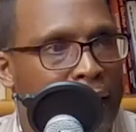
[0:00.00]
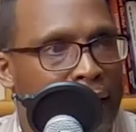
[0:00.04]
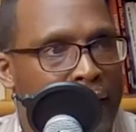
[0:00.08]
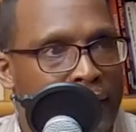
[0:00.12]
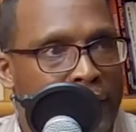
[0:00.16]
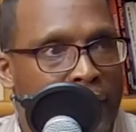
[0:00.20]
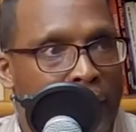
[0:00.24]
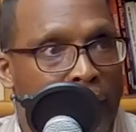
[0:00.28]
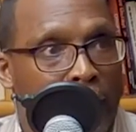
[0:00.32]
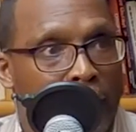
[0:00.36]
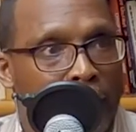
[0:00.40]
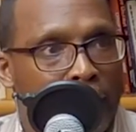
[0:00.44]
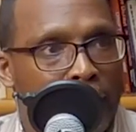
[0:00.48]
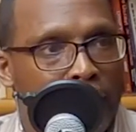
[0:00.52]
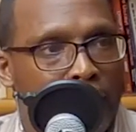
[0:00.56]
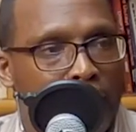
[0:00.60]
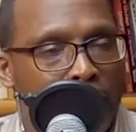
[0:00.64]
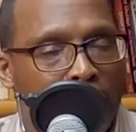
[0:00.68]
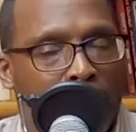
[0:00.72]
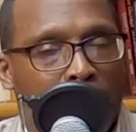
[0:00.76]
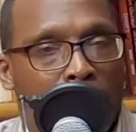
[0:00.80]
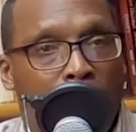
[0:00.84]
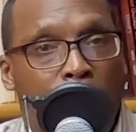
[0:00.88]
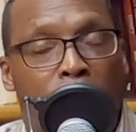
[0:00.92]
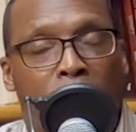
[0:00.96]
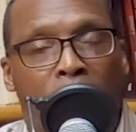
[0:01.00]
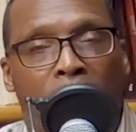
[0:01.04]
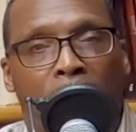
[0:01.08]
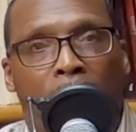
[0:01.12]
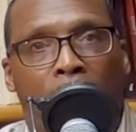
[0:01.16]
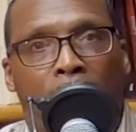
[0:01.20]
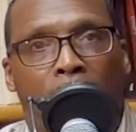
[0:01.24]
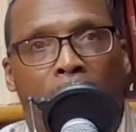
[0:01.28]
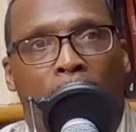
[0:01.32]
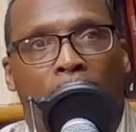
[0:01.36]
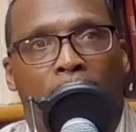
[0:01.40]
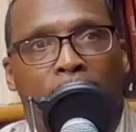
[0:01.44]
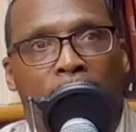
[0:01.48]
you asked that uh,
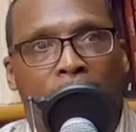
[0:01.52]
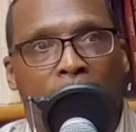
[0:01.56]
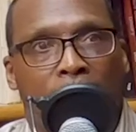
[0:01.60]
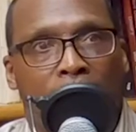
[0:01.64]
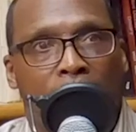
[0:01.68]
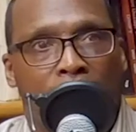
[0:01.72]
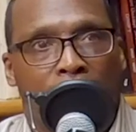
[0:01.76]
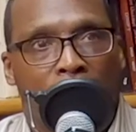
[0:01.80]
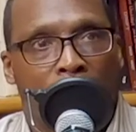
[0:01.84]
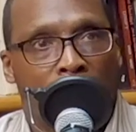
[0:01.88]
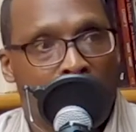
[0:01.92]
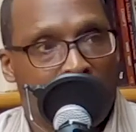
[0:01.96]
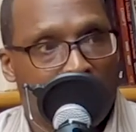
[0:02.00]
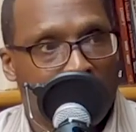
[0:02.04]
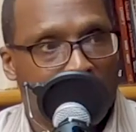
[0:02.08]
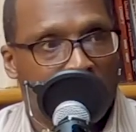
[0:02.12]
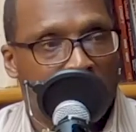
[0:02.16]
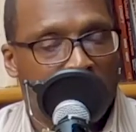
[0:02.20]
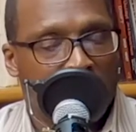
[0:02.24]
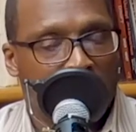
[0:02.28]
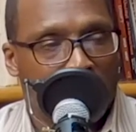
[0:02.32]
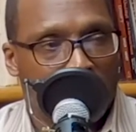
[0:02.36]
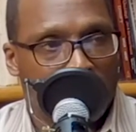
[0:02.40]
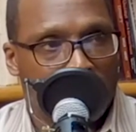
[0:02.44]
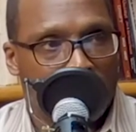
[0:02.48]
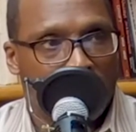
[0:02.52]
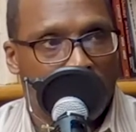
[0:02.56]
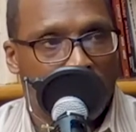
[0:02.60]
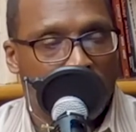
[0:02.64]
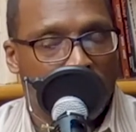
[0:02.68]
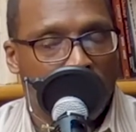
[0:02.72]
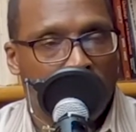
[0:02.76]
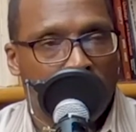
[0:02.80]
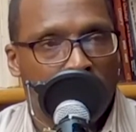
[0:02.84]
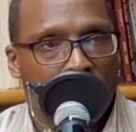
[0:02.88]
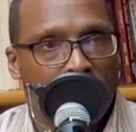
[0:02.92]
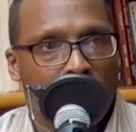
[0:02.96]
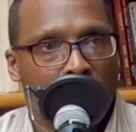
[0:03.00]
because that, that leads me
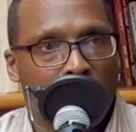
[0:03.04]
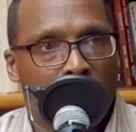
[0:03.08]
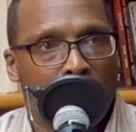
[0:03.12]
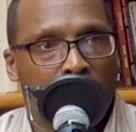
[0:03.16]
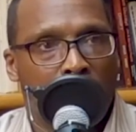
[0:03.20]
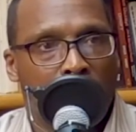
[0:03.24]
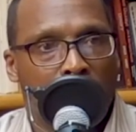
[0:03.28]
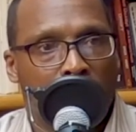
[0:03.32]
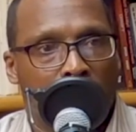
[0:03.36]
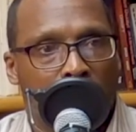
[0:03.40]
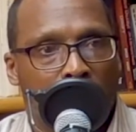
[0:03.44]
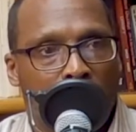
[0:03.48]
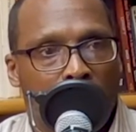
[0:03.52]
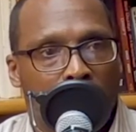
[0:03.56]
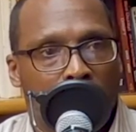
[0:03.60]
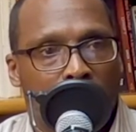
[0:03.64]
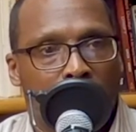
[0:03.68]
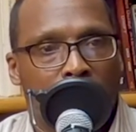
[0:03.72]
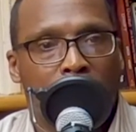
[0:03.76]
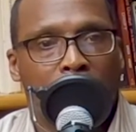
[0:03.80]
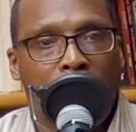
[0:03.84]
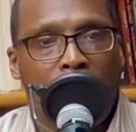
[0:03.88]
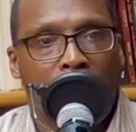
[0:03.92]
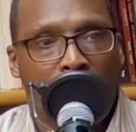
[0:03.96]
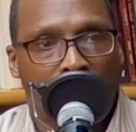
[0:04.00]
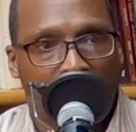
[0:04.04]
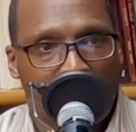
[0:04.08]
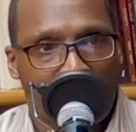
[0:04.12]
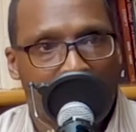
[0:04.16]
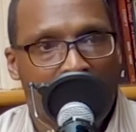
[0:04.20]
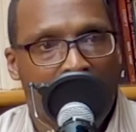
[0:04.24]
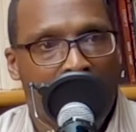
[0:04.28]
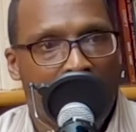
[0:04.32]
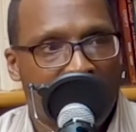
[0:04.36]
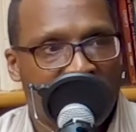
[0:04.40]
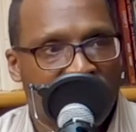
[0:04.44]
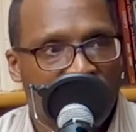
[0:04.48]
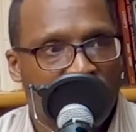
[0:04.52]
into uh, the next
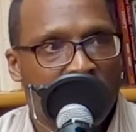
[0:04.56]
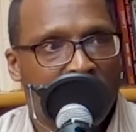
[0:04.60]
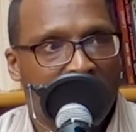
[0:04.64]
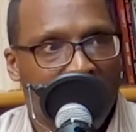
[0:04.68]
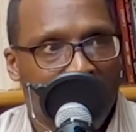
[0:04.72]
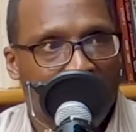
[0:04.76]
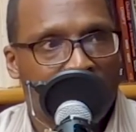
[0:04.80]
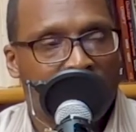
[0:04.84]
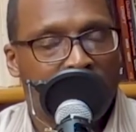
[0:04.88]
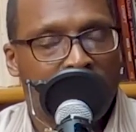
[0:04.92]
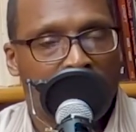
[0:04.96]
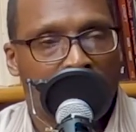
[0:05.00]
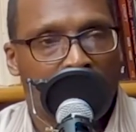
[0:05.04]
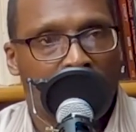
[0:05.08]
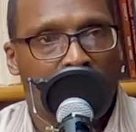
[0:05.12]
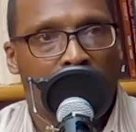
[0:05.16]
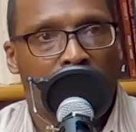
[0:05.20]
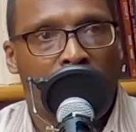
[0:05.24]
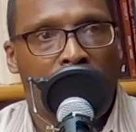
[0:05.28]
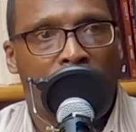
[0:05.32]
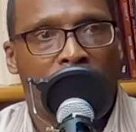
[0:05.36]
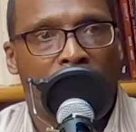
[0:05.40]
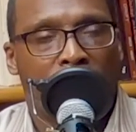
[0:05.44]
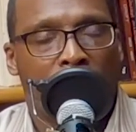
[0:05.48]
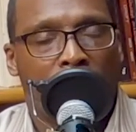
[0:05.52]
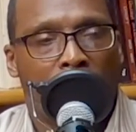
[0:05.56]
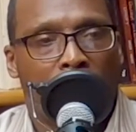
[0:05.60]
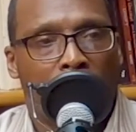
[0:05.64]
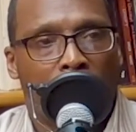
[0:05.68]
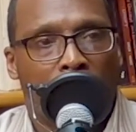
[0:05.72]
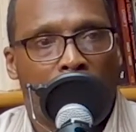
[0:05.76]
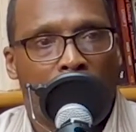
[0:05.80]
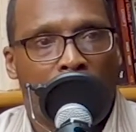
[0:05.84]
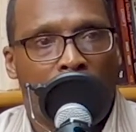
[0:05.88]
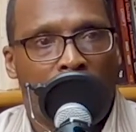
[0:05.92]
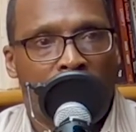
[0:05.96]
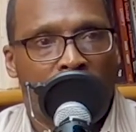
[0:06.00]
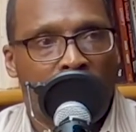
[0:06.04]
aspect of,
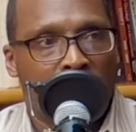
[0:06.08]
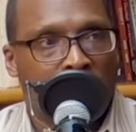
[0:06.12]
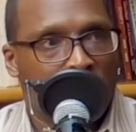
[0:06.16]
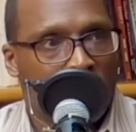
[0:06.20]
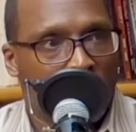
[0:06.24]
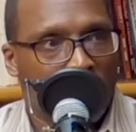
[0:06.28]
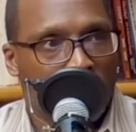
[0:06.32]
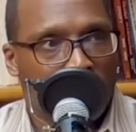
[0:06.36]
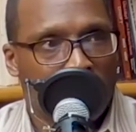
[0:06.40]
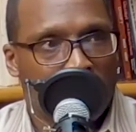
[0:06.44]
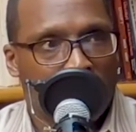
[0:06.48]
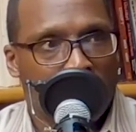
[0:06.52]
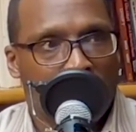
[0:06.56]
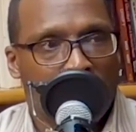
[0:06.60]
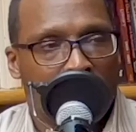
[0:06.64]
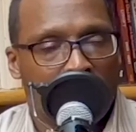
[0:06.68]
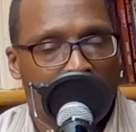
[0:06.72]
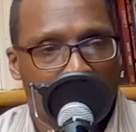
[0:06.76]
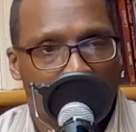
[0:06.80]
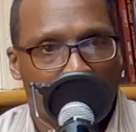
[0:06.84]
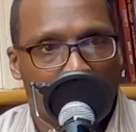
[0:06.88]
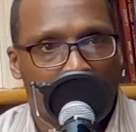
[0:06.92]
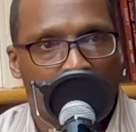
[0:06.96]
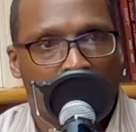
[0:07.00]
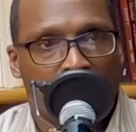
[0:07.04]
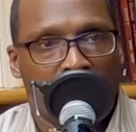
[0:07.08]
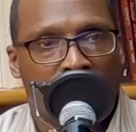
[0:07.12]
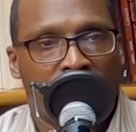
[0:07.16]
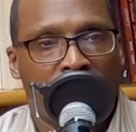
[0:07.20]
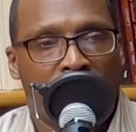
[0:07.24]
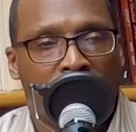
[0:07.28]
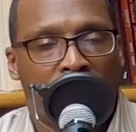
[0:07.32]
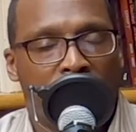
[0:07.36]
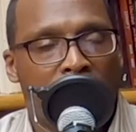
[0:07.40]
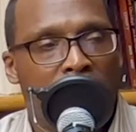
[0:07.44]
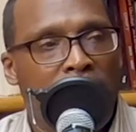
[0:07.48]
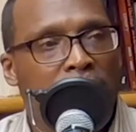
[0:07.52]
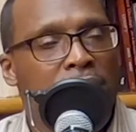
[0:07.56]
of this whole issue with
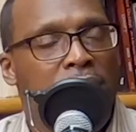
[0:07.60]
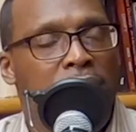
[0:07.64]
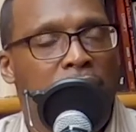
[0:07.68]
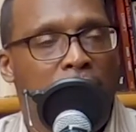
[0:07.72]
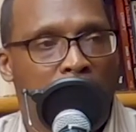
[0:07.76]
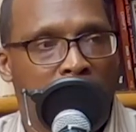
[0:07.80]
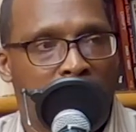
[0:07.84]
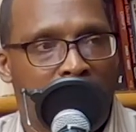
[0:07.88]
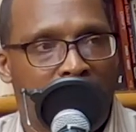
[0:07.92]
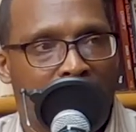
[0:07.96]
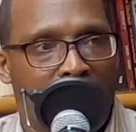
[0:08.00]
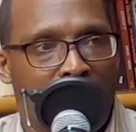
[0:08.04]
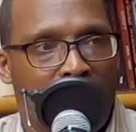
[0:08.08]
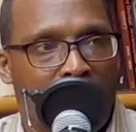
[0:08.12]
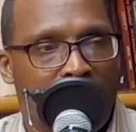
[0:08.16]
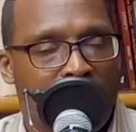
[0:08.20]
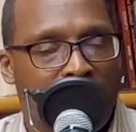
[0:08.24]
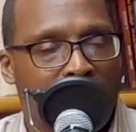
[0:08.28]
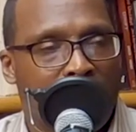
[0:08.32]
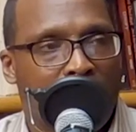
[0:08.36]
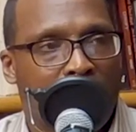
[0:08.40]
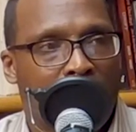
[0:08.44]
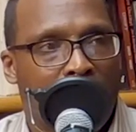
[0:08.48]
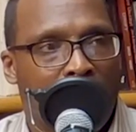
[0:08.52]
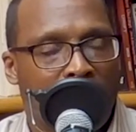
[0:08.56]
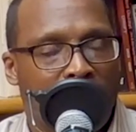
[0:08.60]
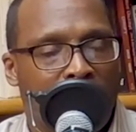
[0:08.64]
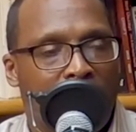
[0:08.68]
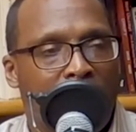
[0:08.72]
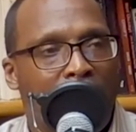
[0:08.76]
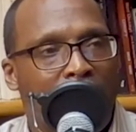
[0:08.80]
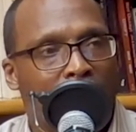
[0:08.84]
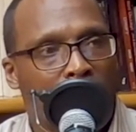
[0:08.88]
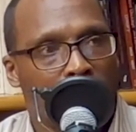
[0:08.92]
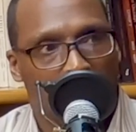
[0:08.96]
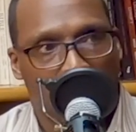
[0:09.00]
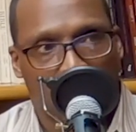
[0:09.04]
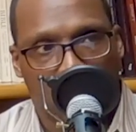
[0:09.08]
fear. There's a such thing as a, having a
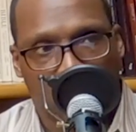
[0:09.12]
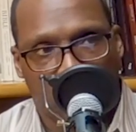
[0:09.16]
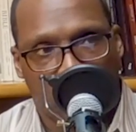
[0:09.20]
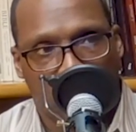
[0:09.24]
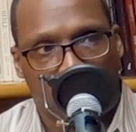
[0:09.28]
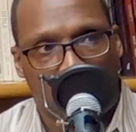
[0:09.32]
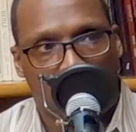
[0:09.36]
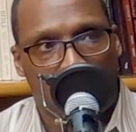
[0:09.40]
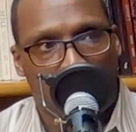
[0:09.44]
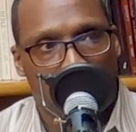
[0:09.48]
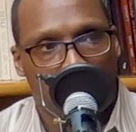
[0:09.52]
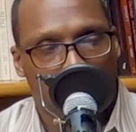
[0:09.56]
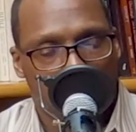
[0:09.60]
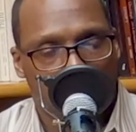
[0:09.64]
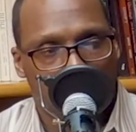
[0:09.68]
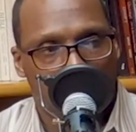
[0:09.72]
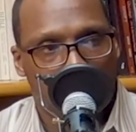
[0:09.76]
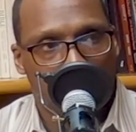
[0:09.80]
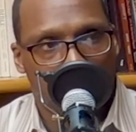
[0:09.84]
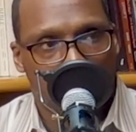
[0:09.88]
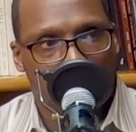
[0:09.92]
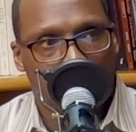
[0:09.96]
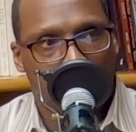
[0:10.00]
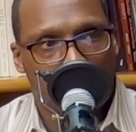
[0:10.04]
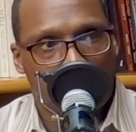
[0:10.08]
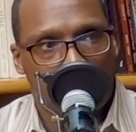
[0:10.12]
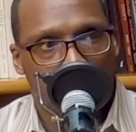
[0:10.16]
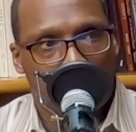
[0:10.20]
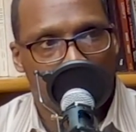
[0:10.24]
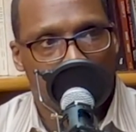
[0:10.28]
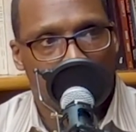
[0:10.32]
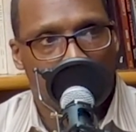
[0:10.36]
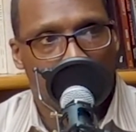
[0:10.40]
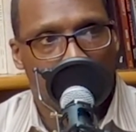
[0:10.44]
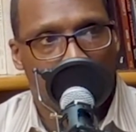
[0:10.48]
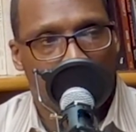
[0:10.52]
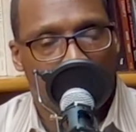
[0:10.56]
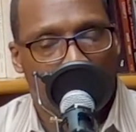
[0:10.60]
healthy fear. Right.
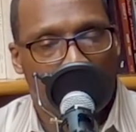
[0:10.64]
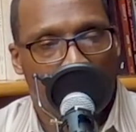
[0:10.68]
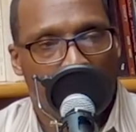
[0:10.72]
Okay.